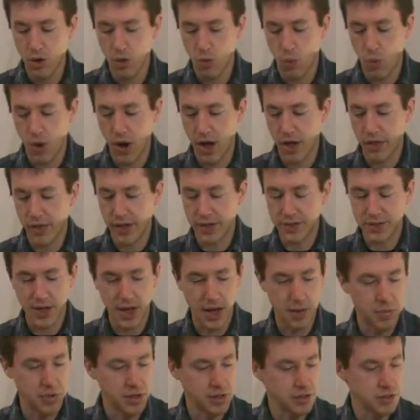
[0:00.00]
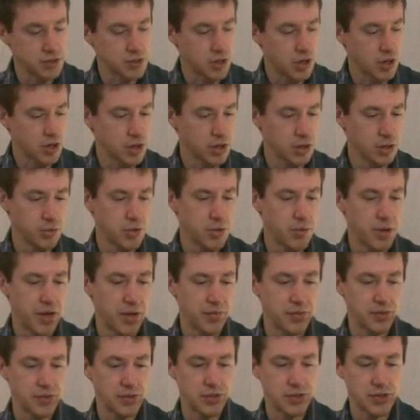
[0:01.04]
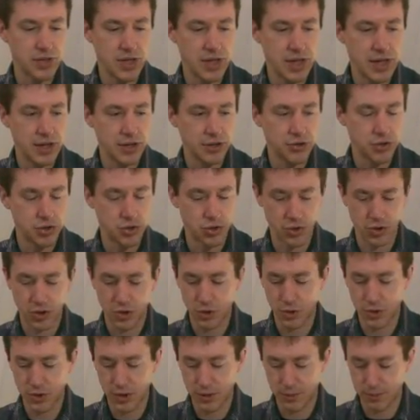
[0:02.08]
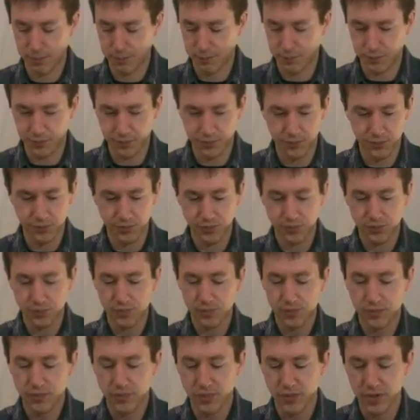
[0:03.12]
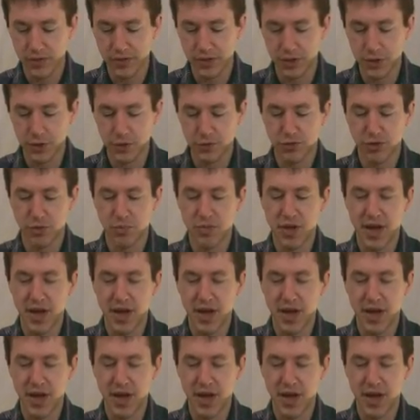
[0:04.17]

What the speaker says: while that's happening, let's talk a little bit about this tea and introduce it. This is from